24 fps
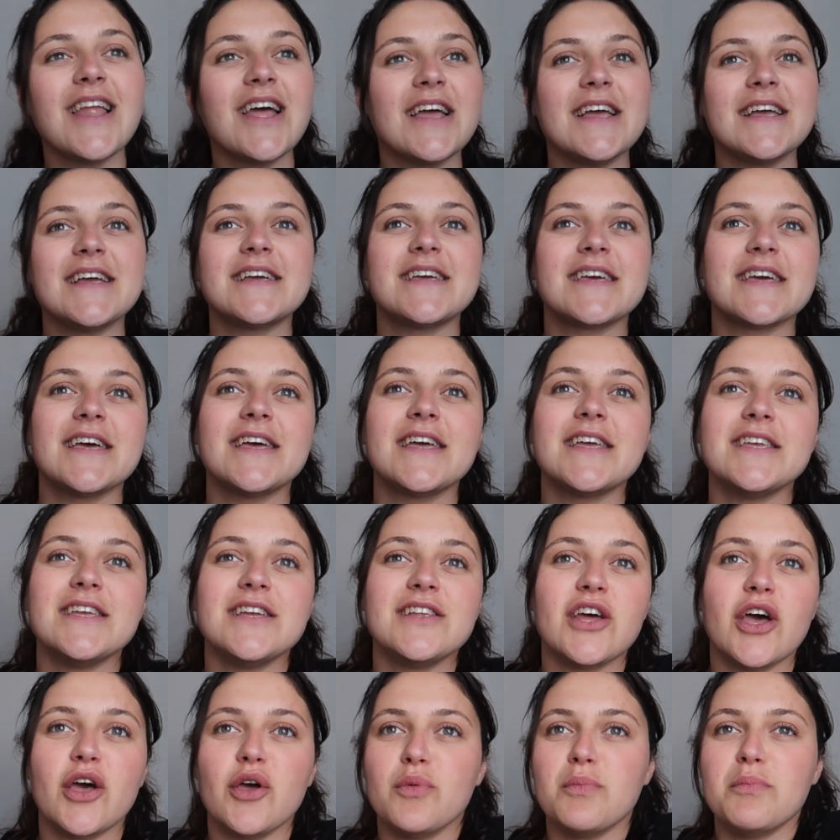like, you
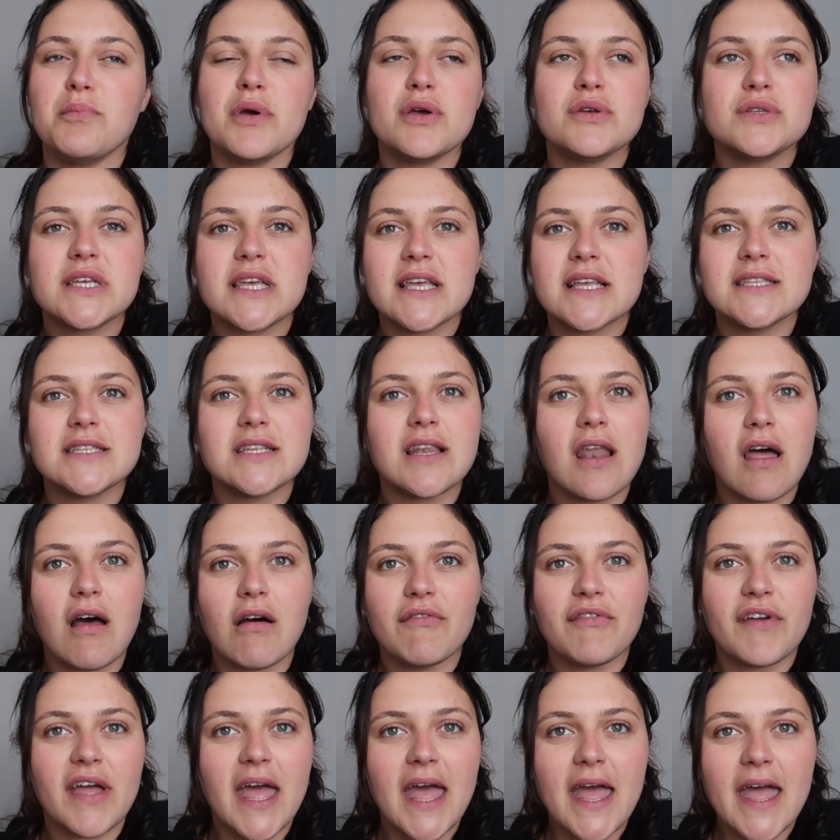know, most kids
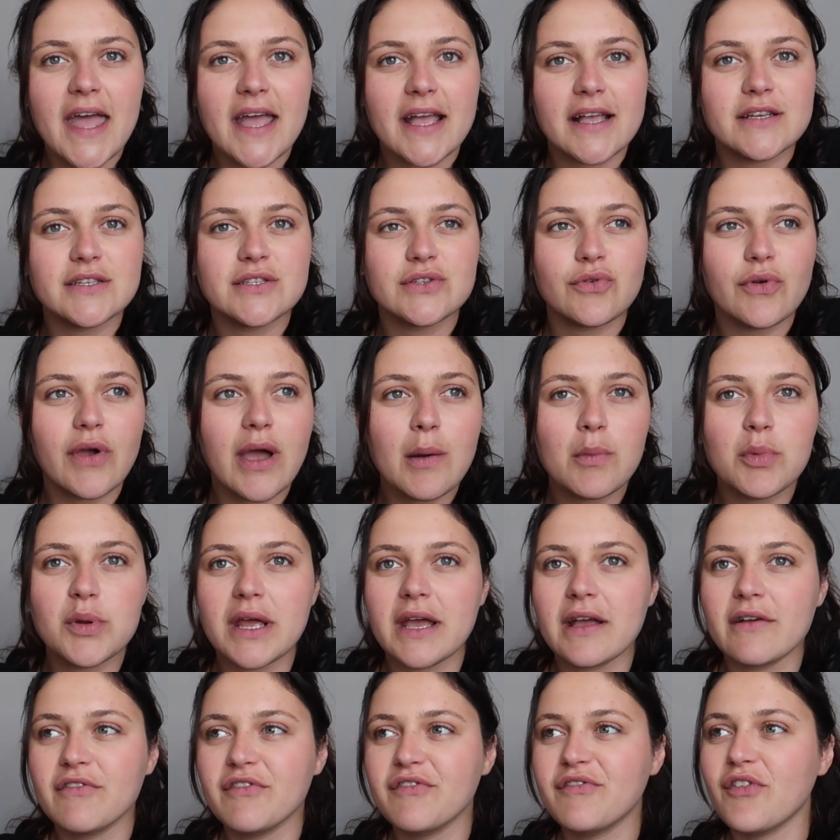love egg, scrambled
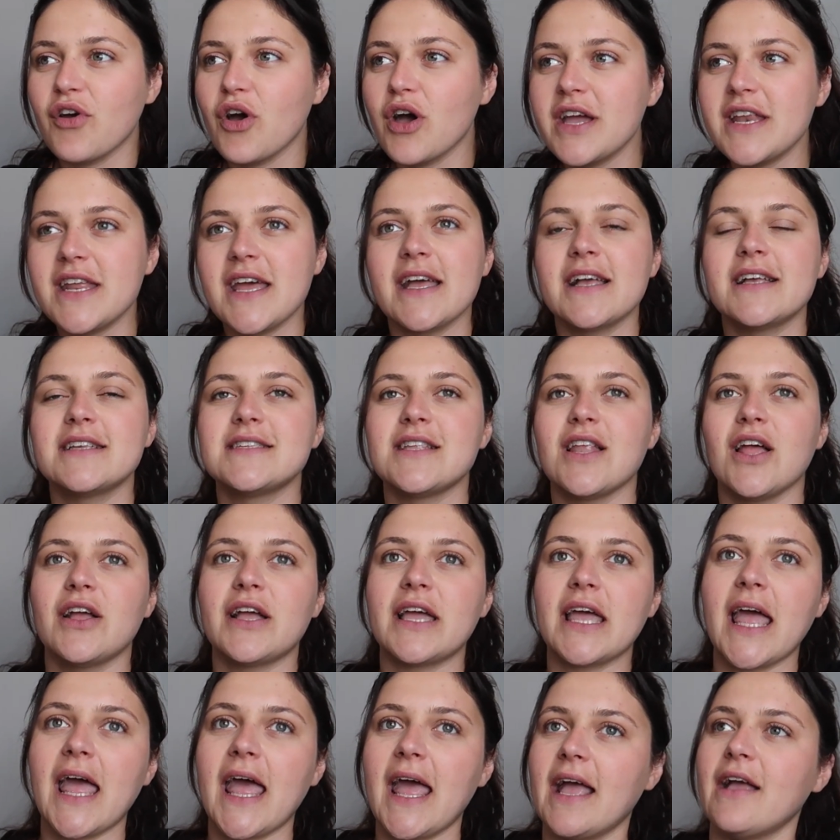egg, fried eggs, like
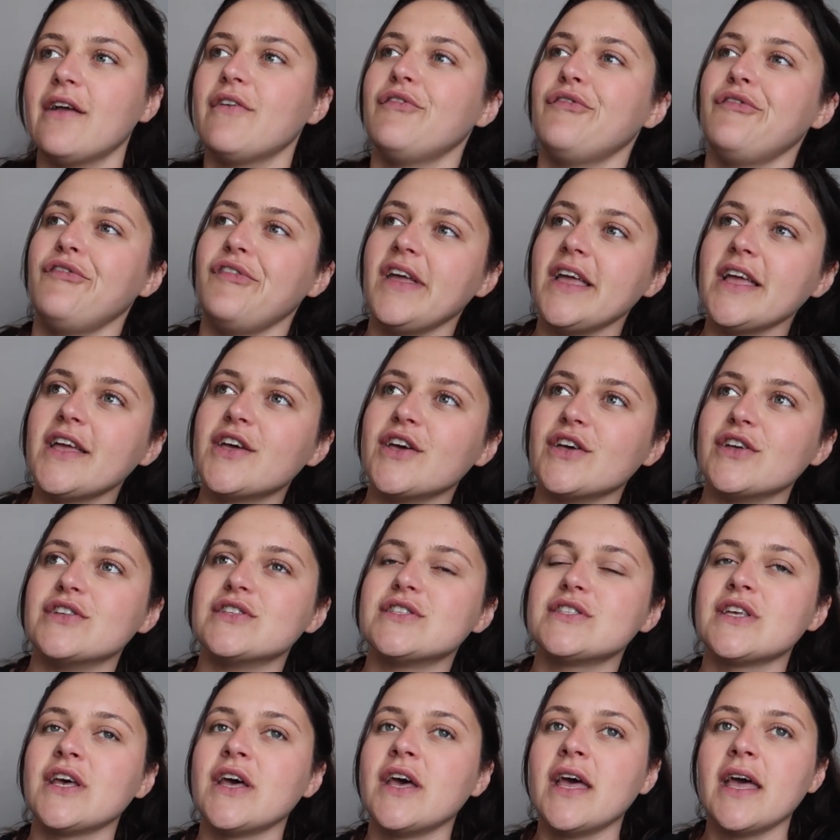egg
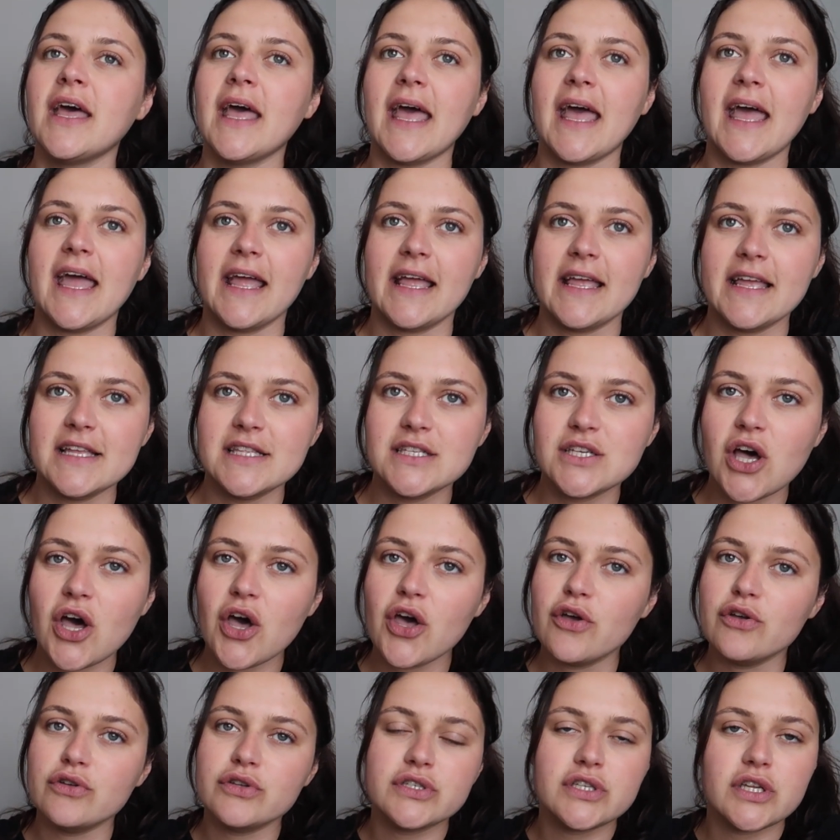fingers, eggy
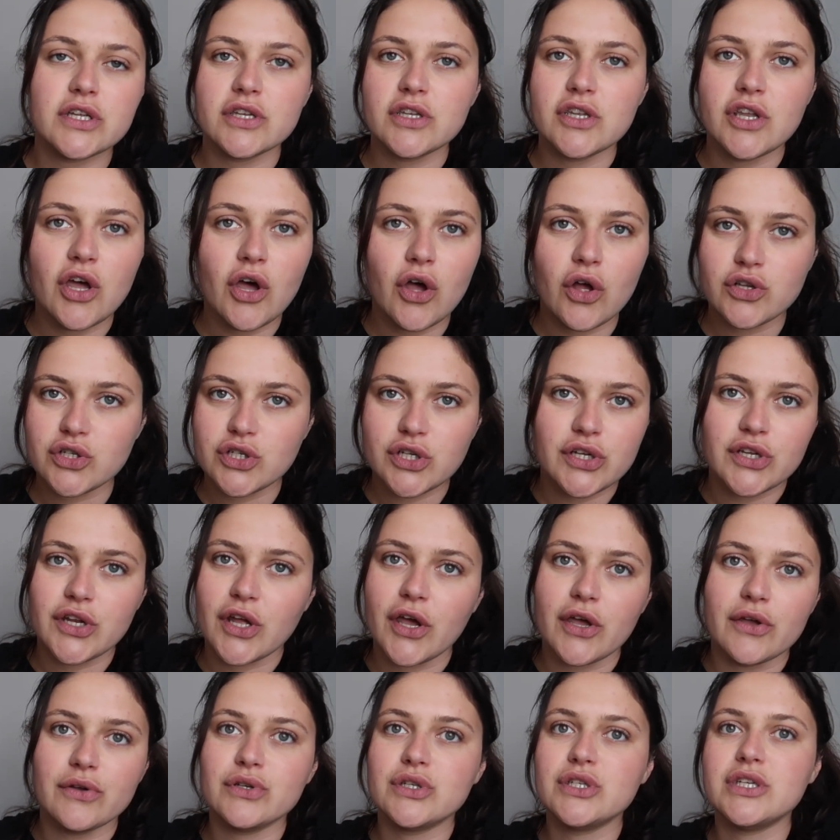toast, not
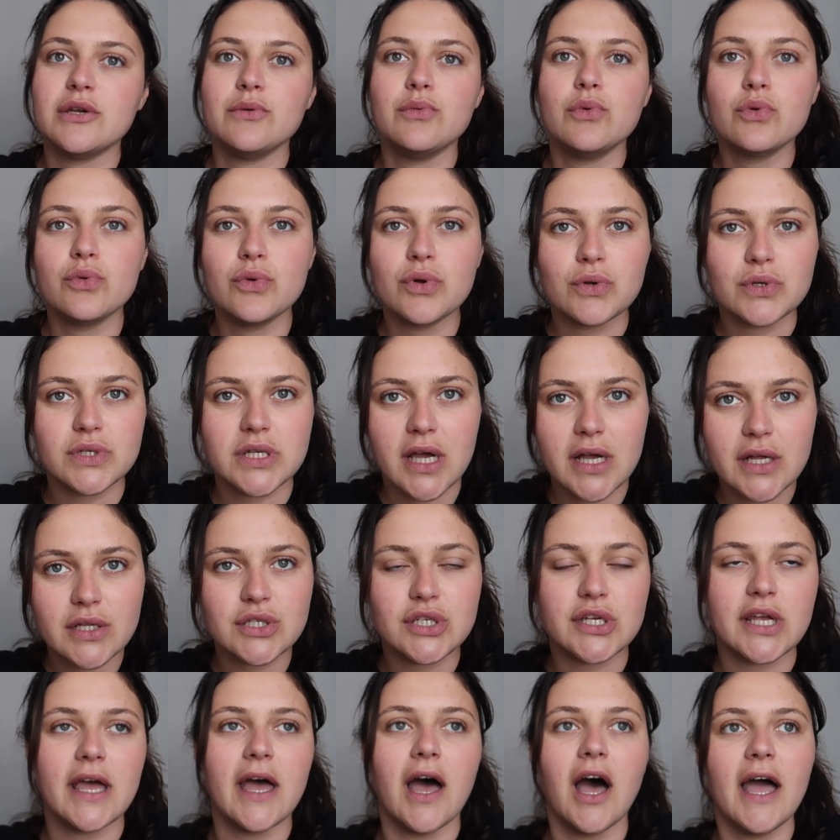Juno. She will not
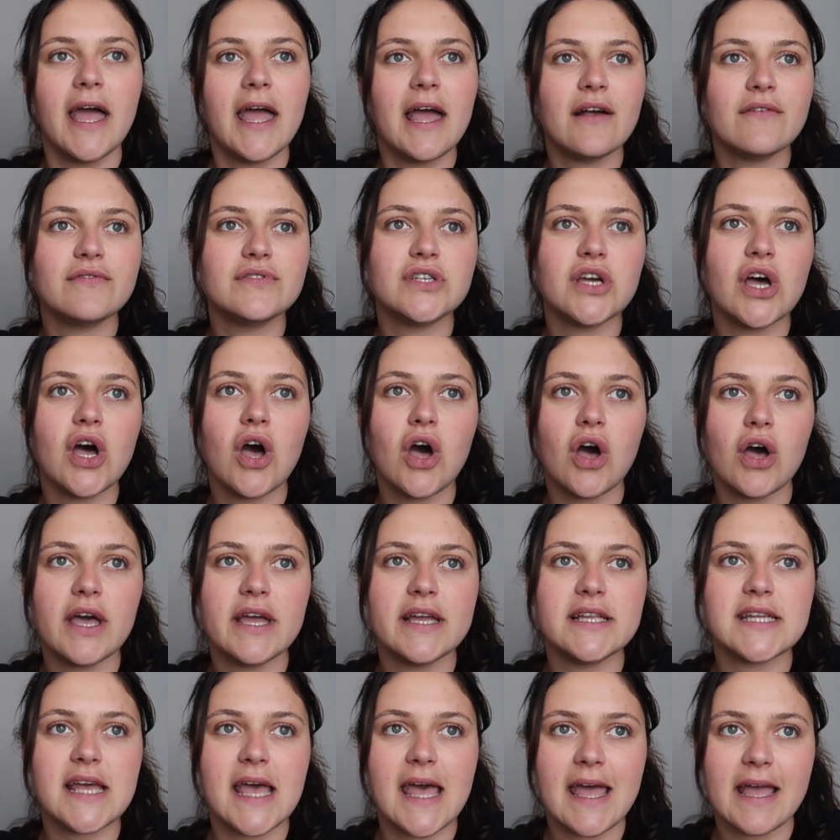touch it. I have to
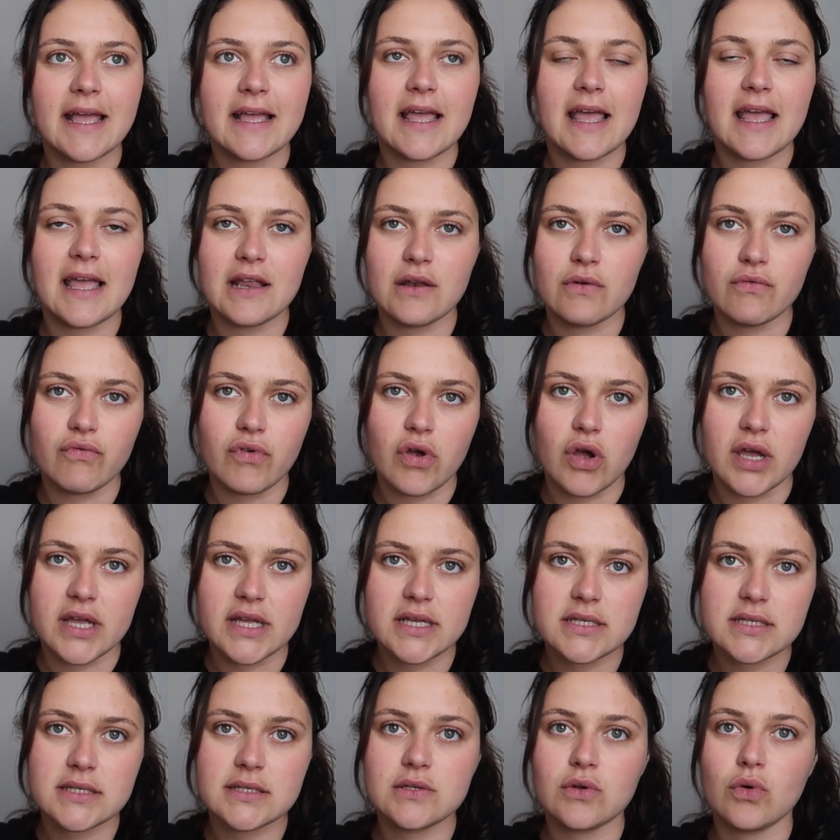hide egg in
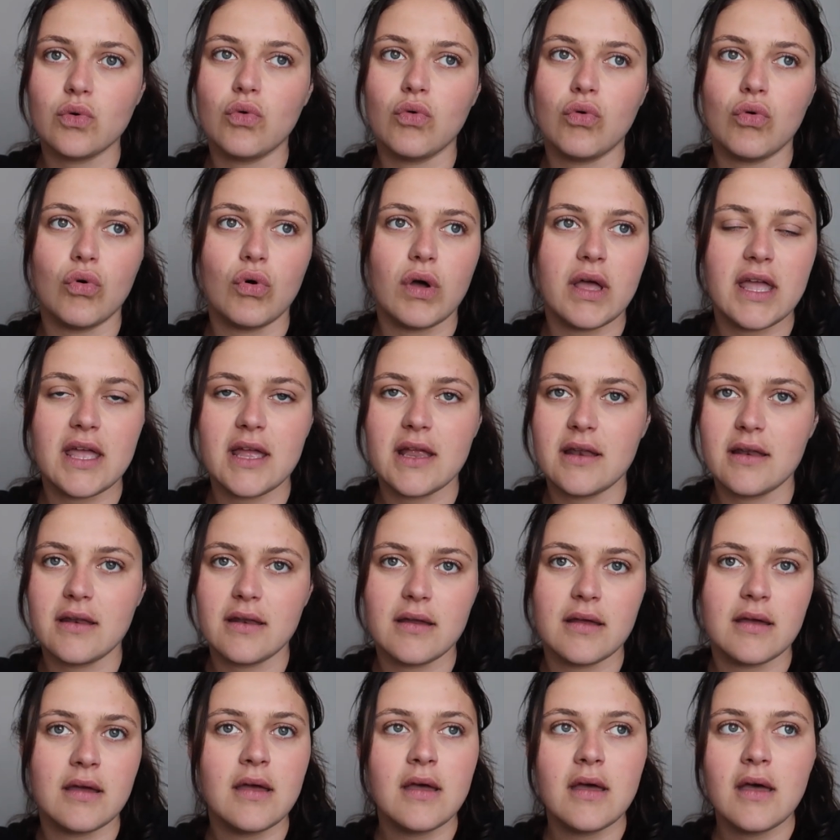rice or
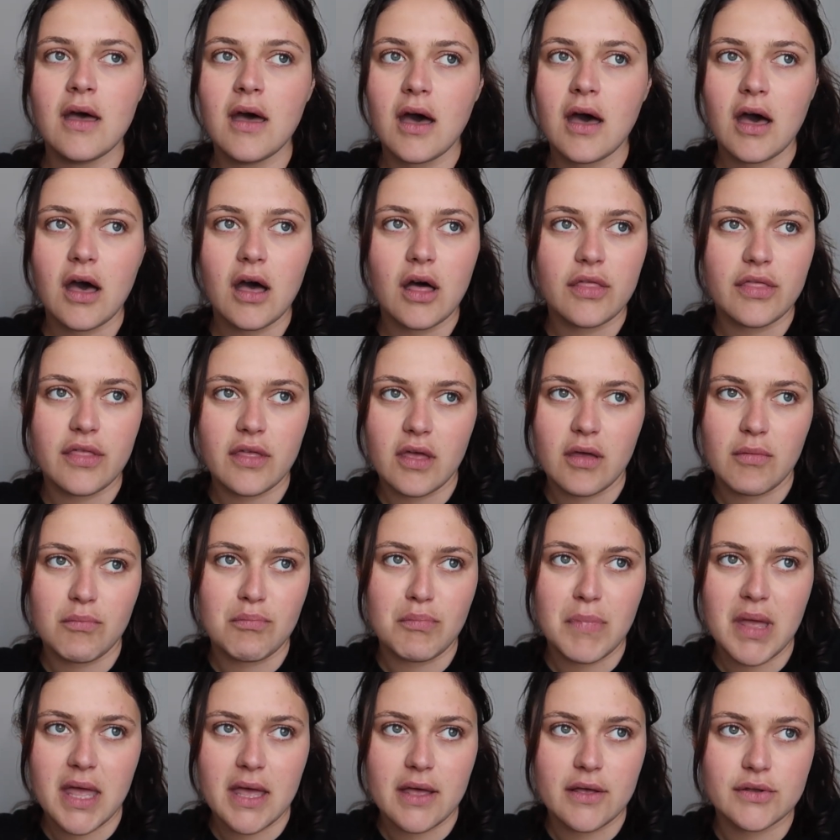in other
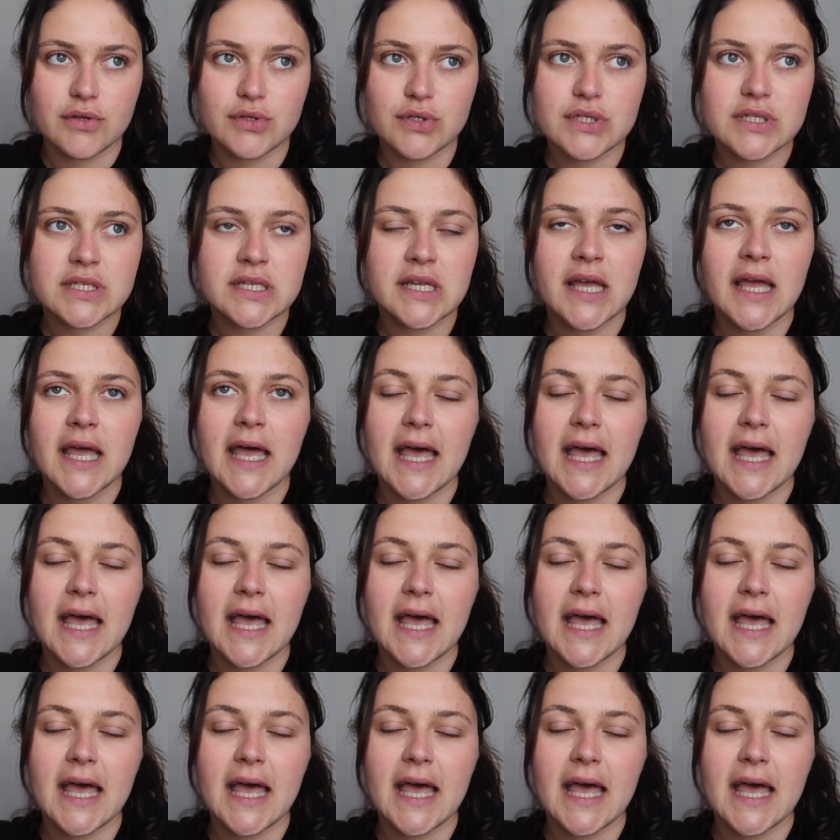meals.